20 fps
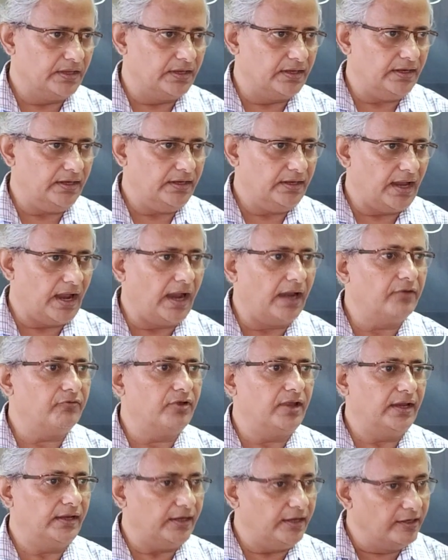Right,
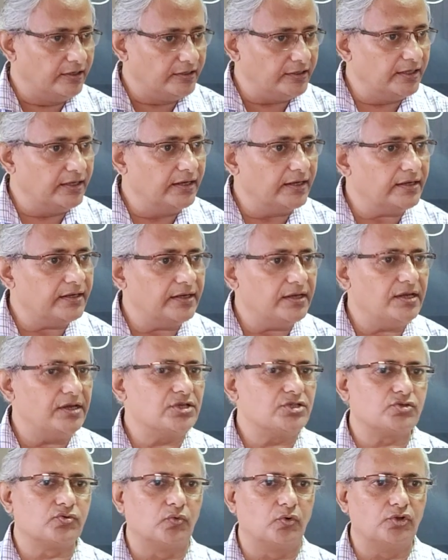and get integrated
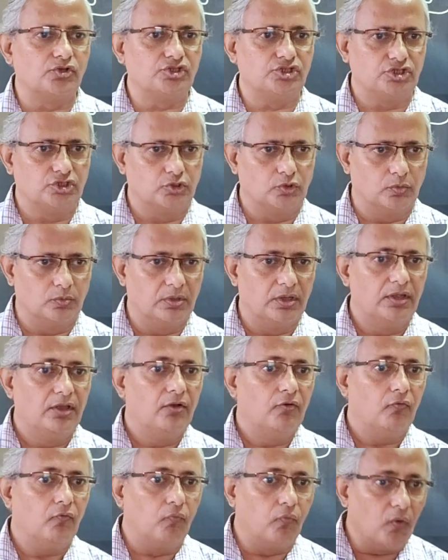in its own genome.
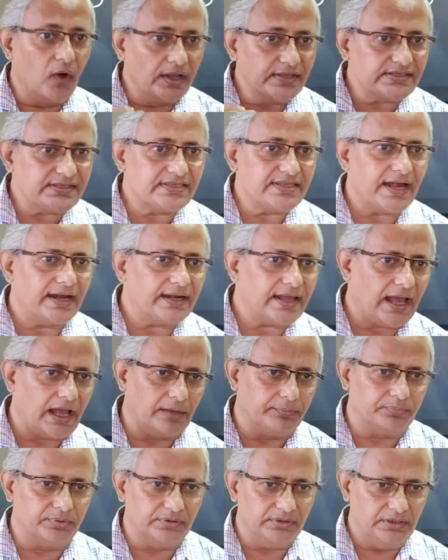Once that
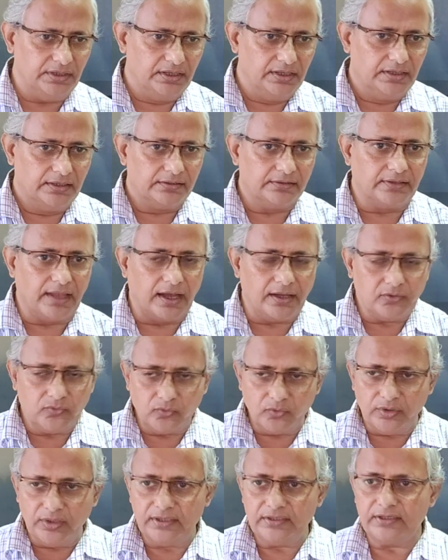happens, then
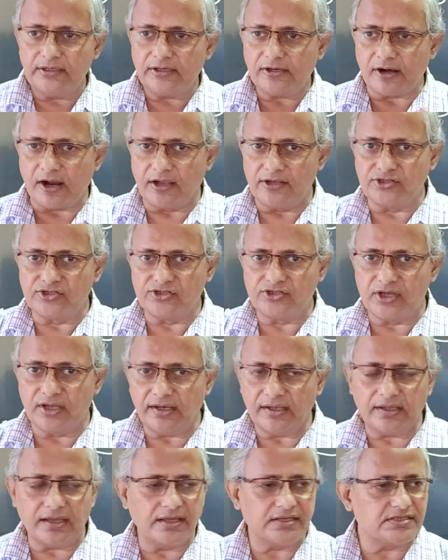only the
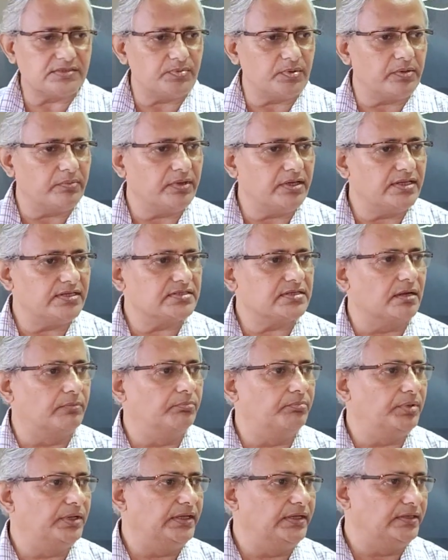transgenic experiment is
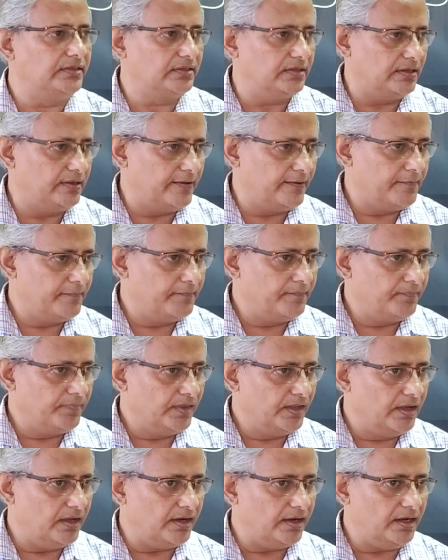complete.
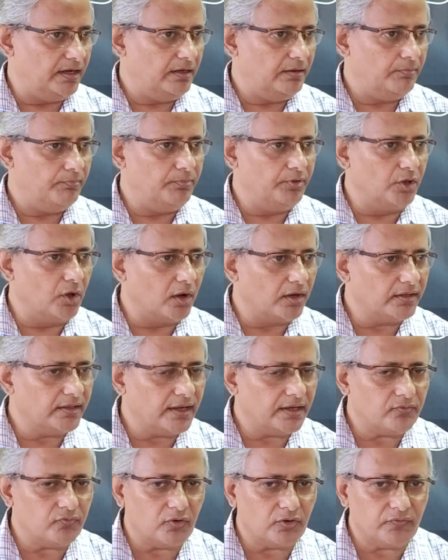Right? Beyond
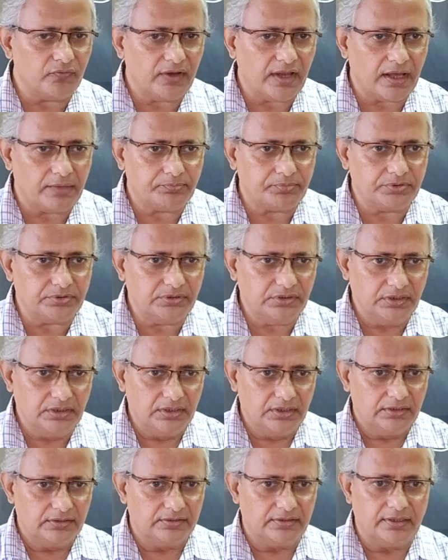that, what will
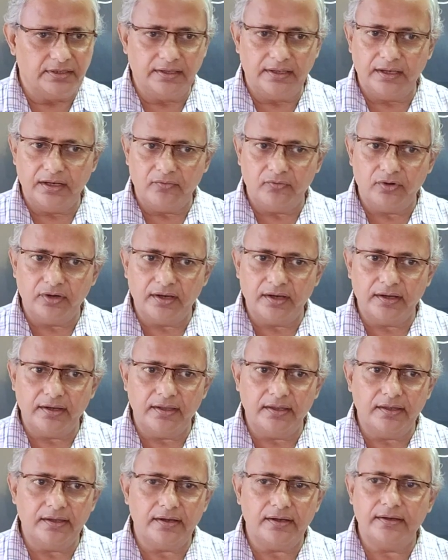happen? The DNA will get
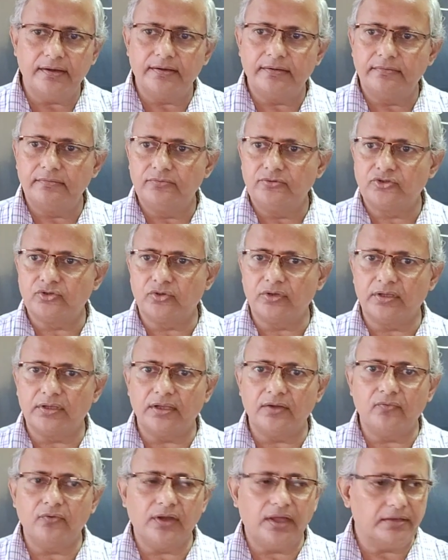degraded, so
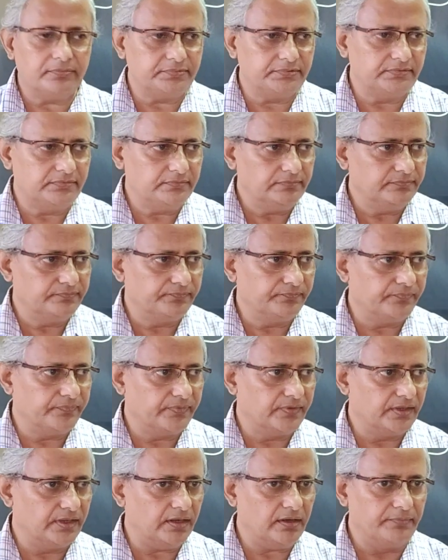nothing would happen.
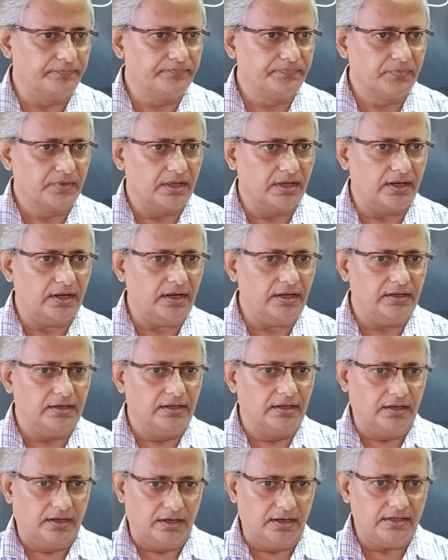
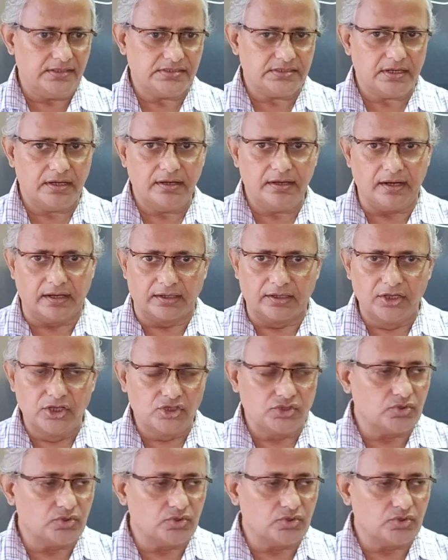Right? Understand that?